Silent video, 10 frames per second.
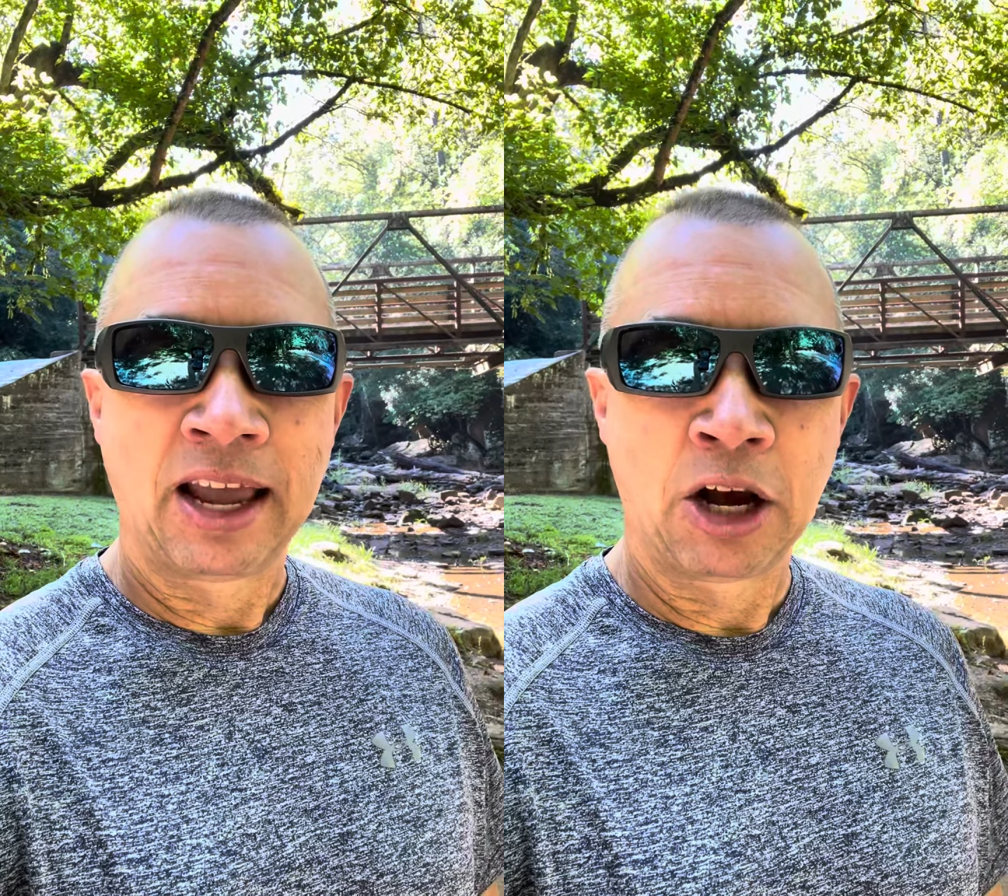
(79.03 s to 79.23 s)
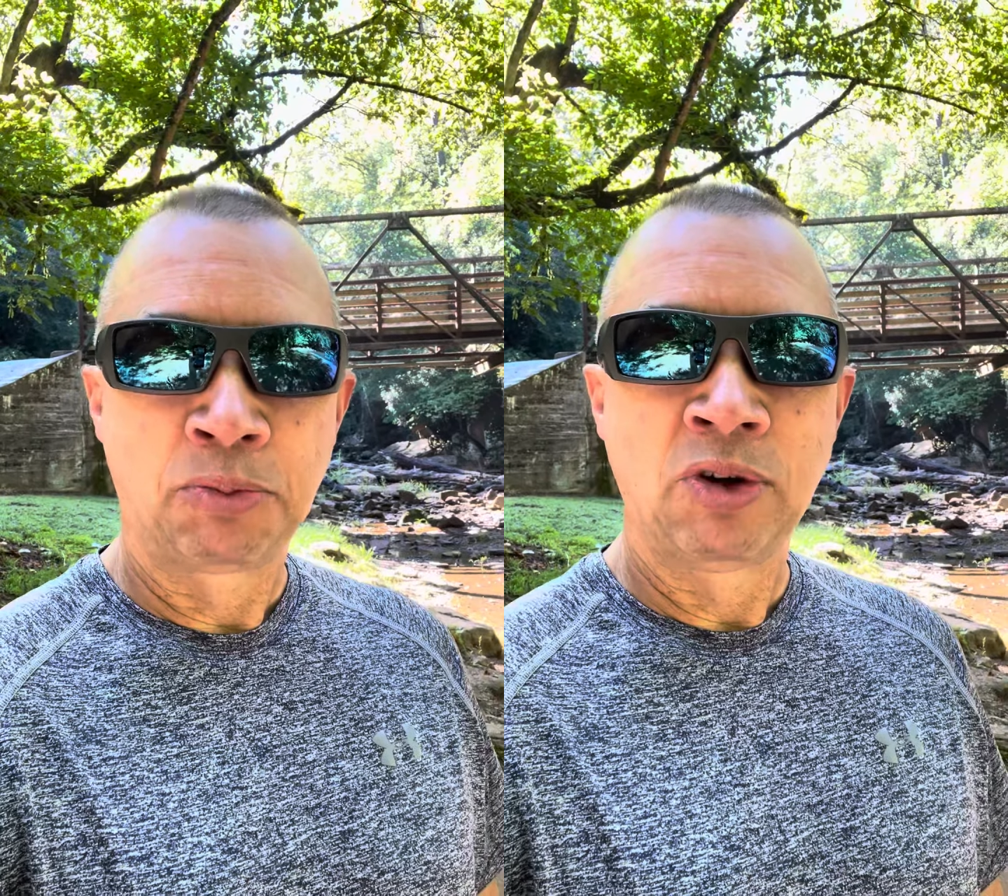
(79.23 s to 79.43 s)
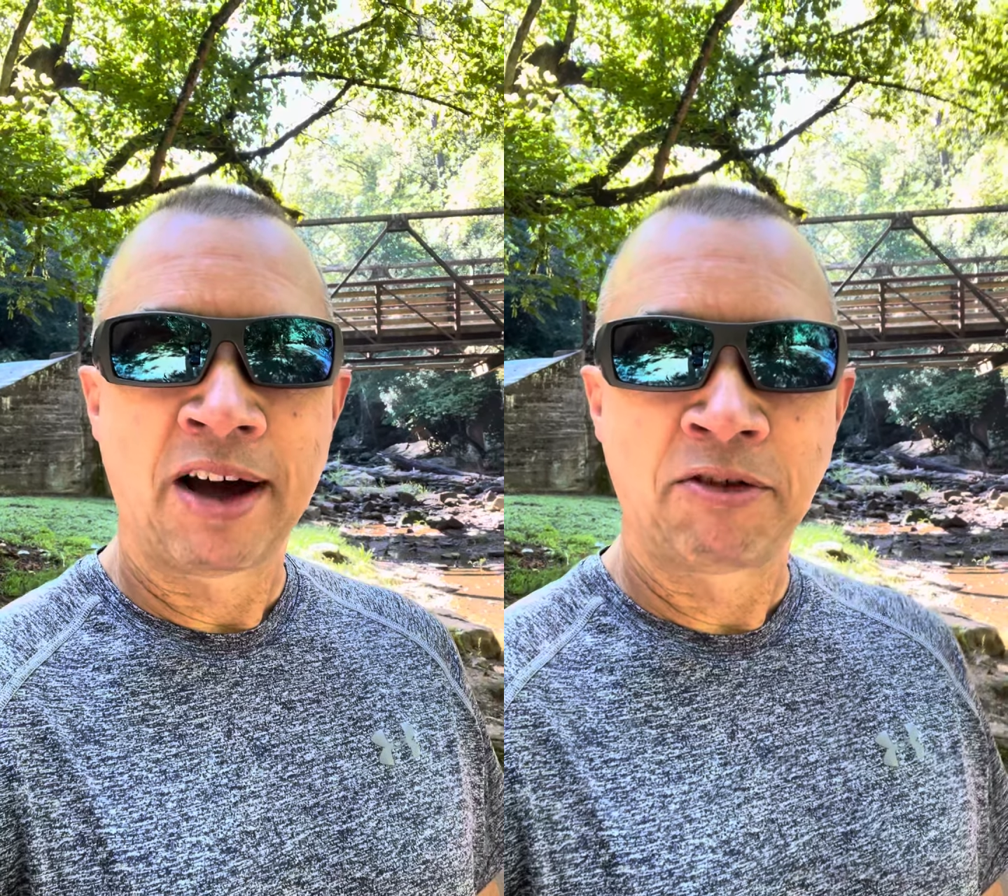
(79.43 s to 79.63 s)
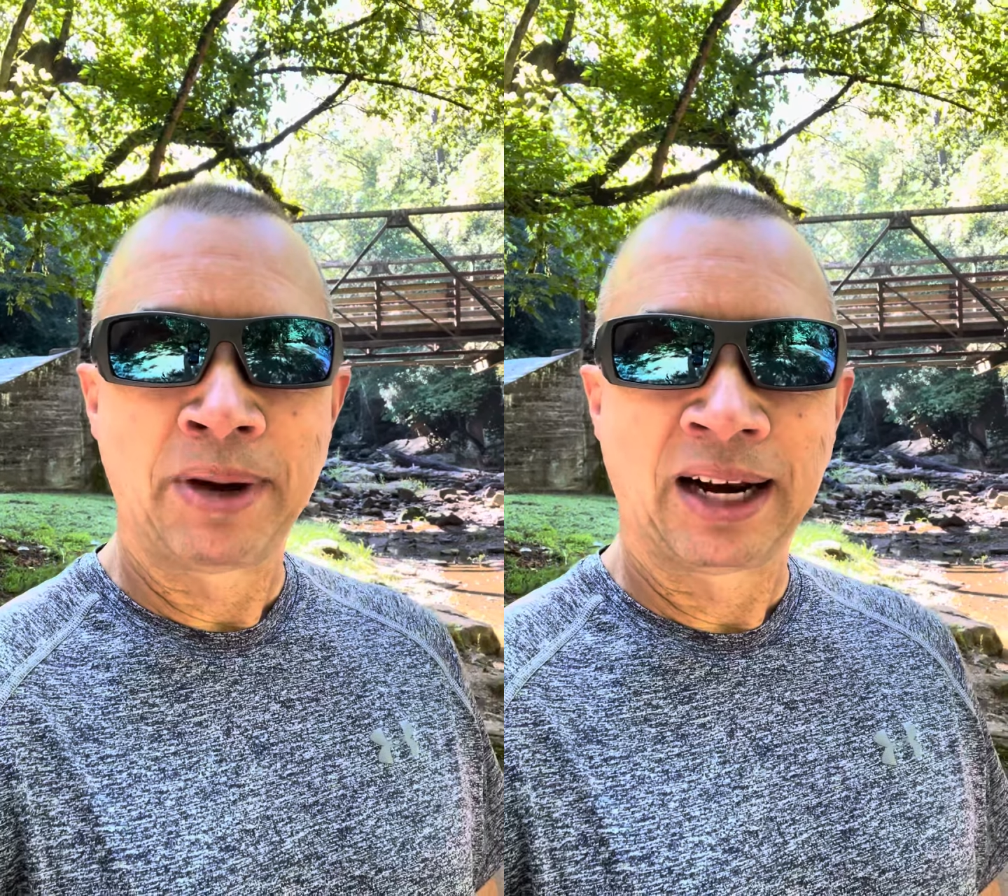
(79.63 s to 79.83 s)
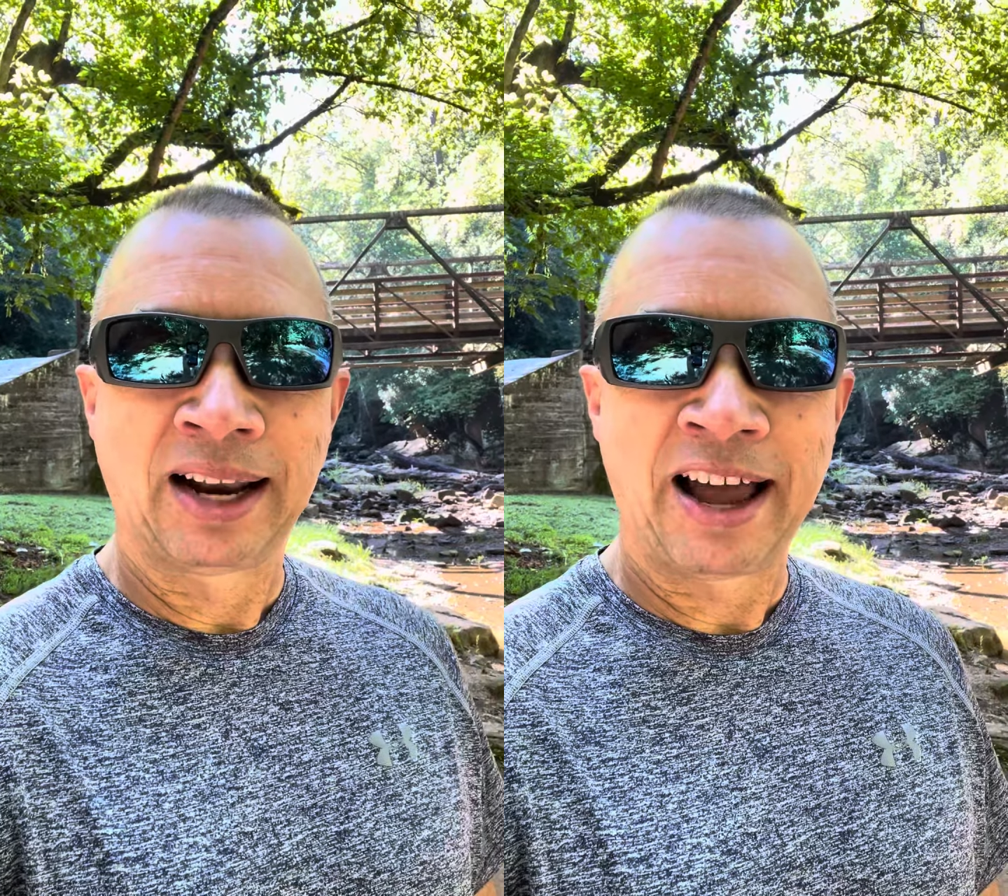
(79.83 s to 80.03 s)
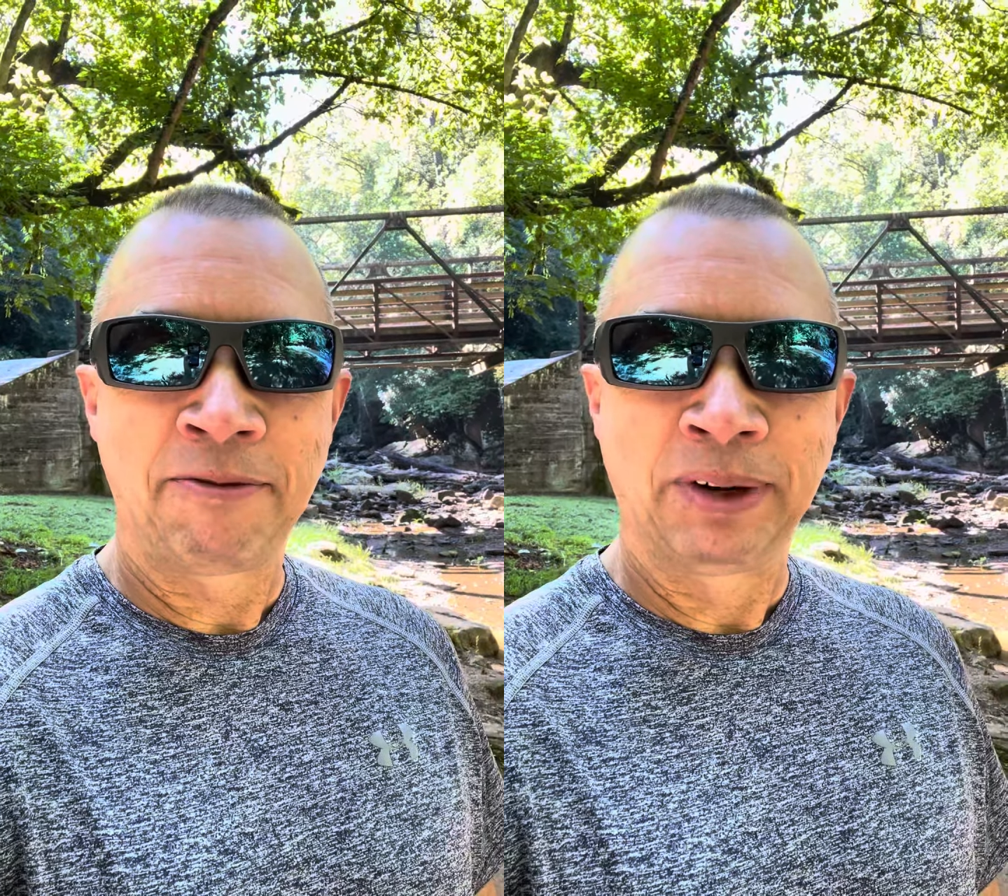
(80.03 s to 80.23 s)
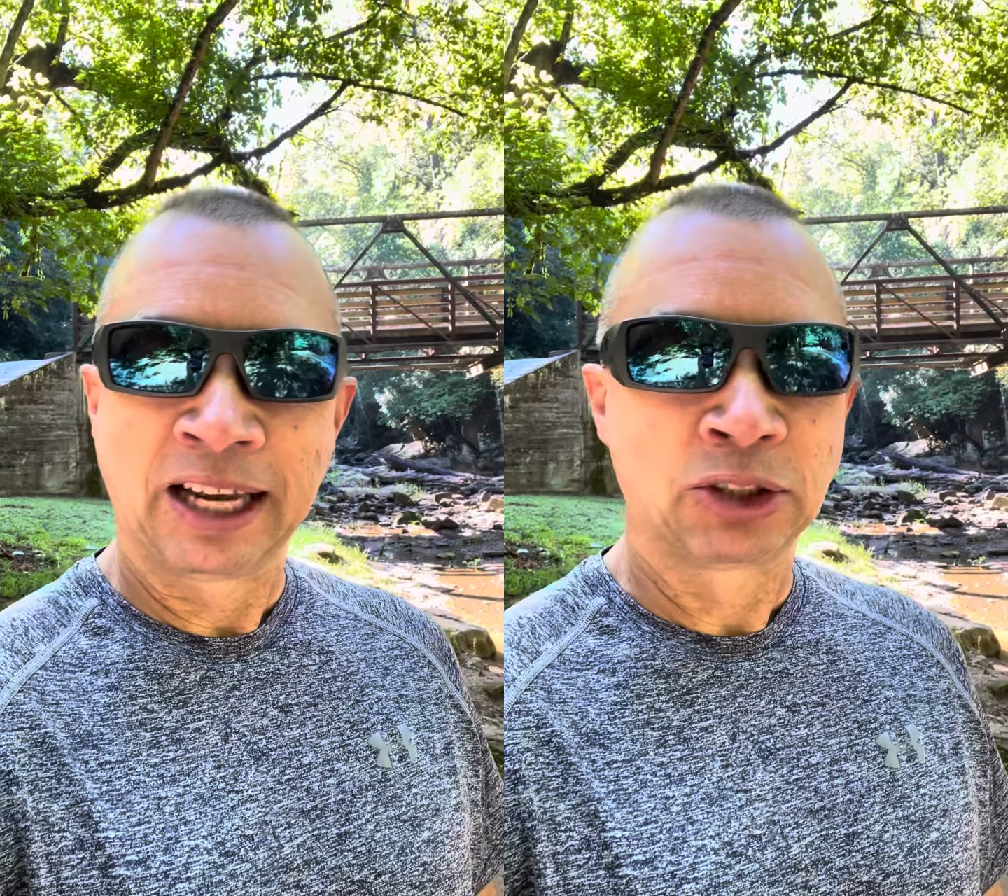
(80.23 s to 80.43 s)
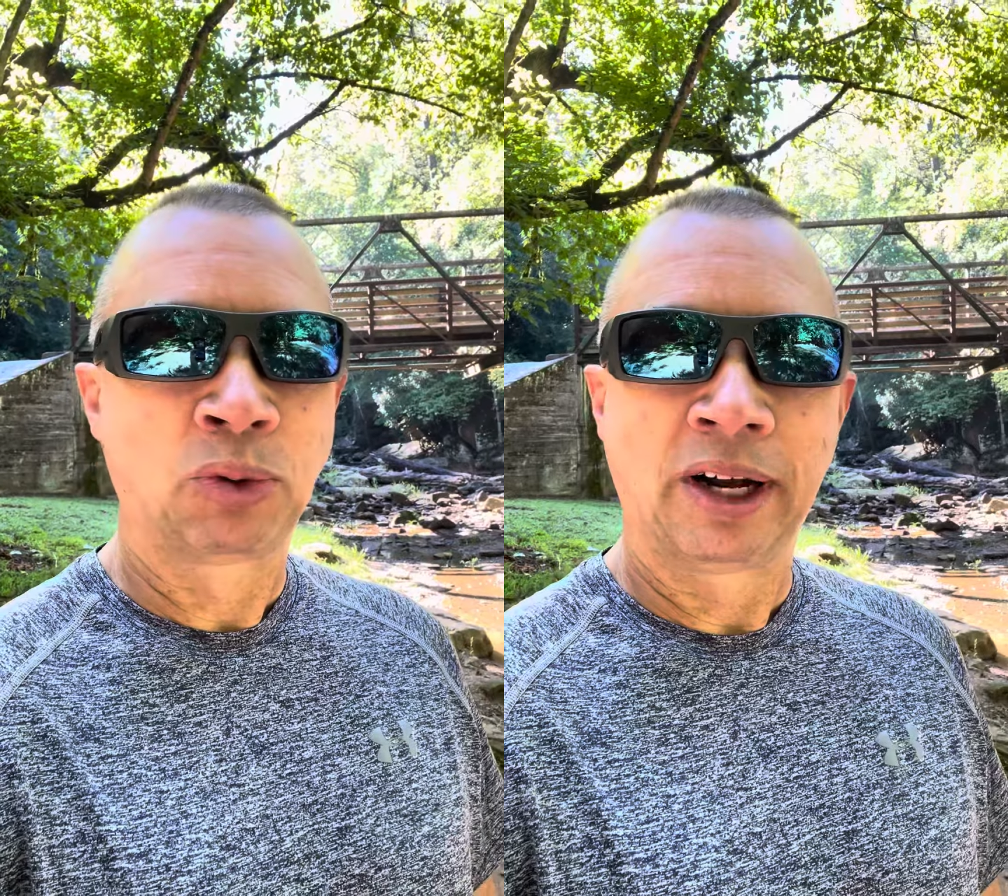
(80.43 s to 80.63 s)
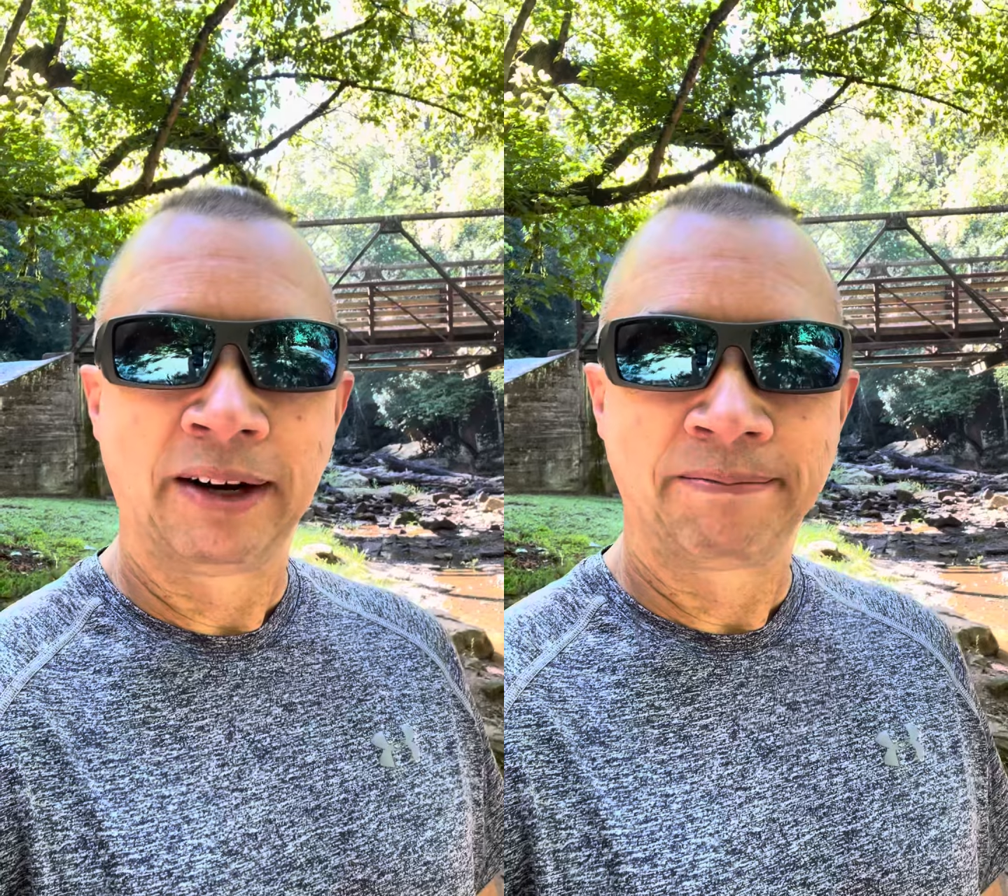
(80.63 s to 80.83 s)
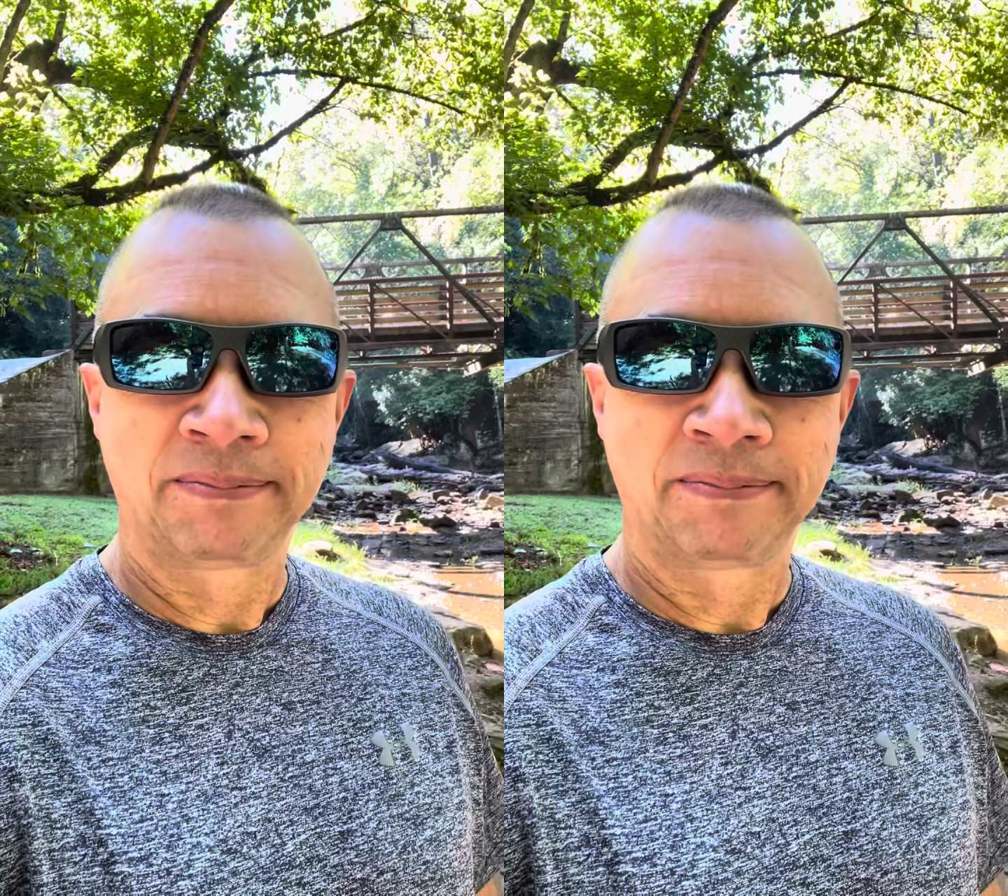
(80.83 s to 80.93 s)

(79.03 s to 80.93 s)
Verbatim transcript: help you have a better life, but guess what?